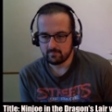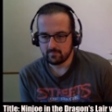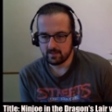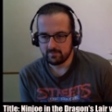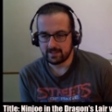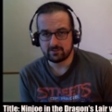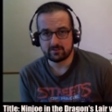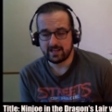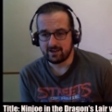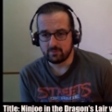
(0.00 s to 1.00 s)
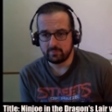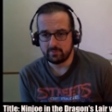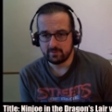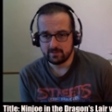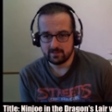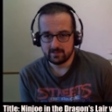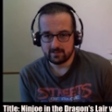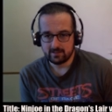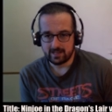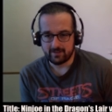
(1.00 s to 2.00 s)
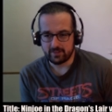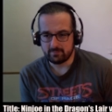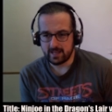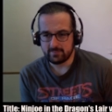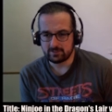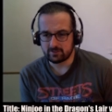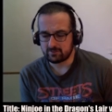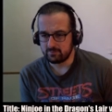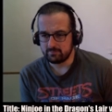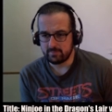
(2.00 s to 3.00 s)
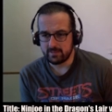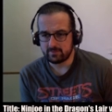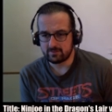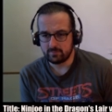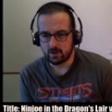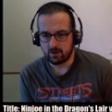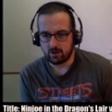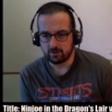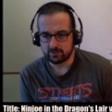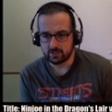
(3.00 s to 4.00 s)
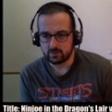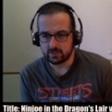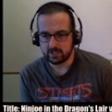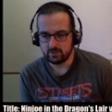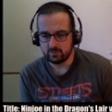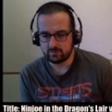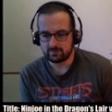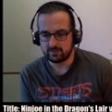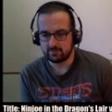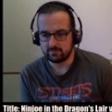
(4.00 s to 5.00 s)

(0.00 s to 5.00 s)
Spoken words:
That does help. I think maybe just some more audio cues to...